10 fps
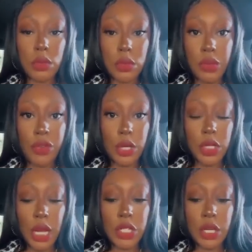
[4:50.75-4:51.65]
the
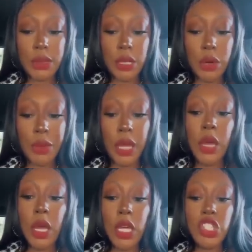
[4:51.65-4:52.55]
footage kind of jumps a little
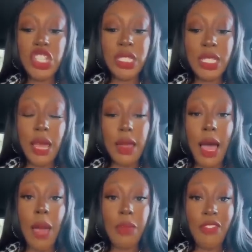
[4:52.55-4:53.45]
bit, she said,
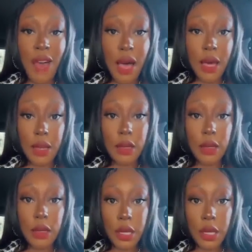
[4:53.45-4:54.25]
I'm fine.